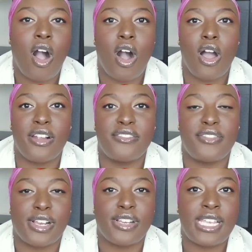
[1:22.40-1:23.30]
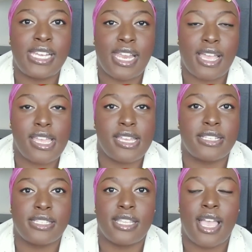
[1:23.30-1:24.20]
are very
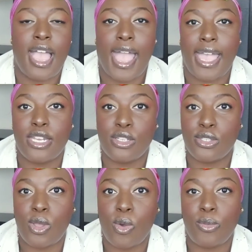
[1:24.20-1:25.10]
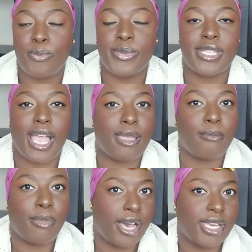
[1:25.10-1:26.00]
nice hand soaps
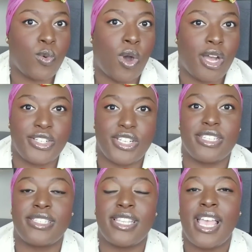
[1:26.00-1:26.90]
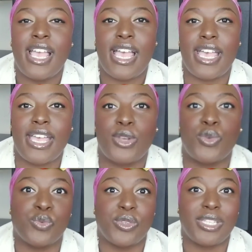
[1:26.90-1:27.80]
and body washes in
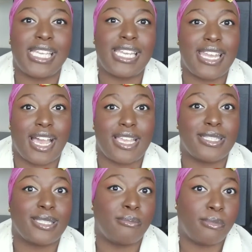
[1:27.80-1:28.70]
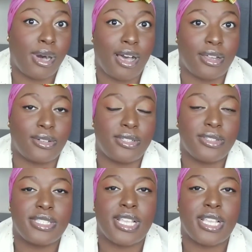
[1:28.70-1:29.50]
really nice bottles.